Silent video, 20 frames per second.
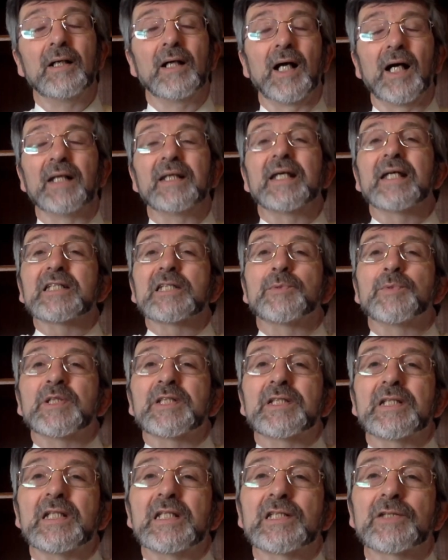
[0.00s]

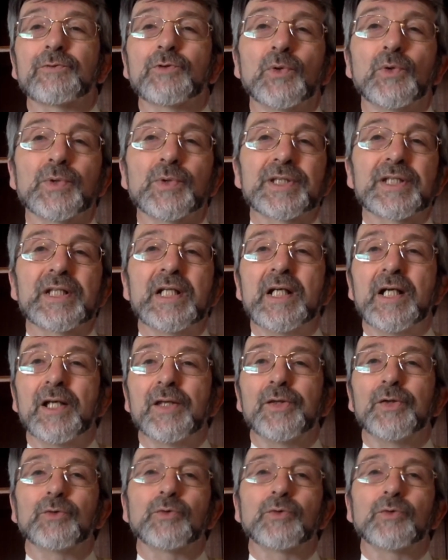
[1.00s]
Onesimus is, of course, the